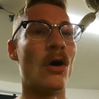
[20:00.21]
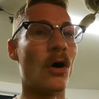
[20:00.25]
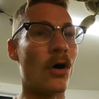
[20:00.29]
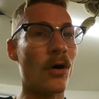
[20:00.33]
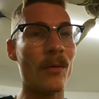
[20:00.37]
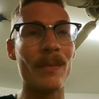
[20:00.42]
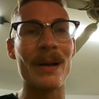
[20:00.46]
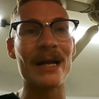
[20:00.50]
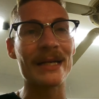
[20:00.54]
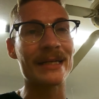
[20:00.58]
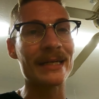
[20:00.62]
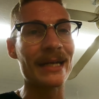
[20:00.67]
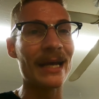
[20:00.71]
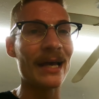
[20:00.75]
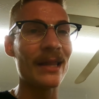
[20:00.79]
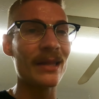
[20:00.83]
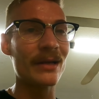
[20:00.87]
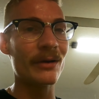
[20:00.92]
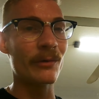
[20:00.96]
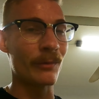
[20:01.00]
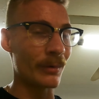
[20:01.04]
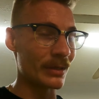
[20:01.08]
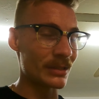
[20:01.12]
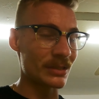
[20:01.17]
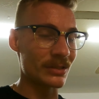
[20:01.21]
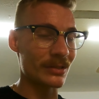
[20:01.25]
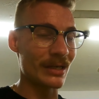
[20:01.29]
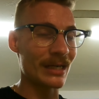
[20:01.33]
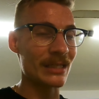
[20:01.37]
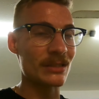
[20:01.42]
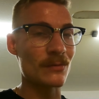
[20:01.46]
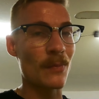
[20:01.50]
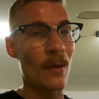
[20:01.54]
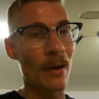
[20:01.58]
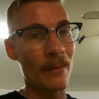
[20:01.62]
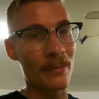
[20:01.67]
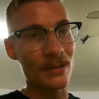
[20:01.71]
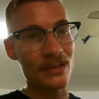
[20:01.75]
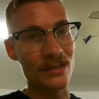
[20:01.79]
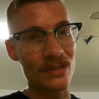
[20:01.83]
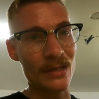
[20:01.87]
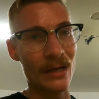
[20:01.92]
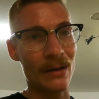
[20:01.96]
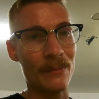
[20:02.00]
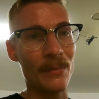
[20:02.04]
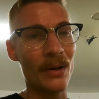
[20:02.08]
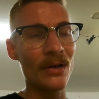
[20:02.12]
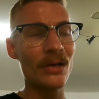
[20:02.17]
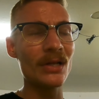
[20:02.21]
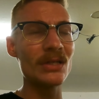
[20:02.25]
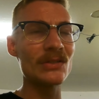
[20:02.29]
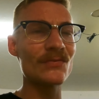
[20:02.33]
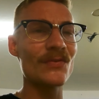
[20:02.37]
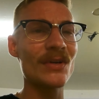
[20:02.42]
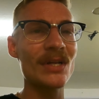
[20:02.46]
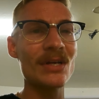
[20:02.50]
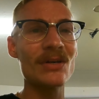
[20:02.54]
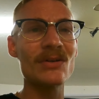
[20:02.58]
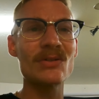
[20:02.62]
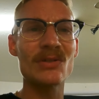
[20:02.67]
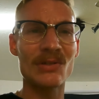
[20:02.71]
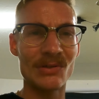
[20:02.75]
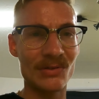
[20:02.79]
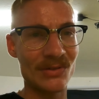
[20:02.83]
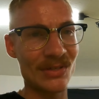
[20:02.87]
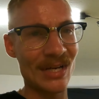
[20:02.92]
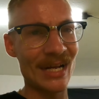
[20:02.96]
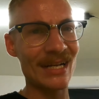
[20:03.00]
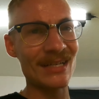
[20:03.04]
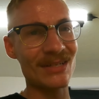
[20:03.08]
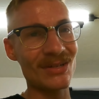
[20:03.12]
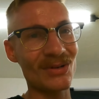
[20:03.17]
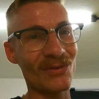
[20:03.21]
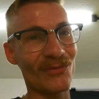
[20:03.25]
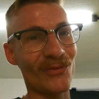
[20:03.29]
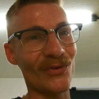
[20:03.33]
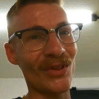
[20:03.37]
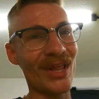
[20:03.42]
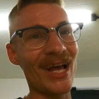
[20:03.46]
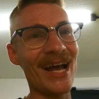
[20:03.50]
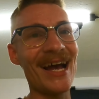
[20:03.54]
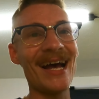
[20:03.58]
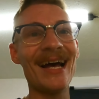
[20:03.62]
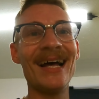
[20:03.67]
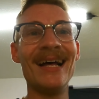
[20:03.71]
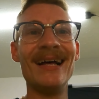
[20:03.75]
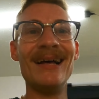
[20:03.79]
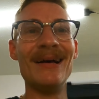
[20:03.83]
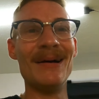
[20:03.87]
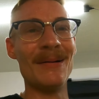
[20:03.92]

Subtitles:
all back together, which you guys will probably see on Monday's video, so stay tuned for that.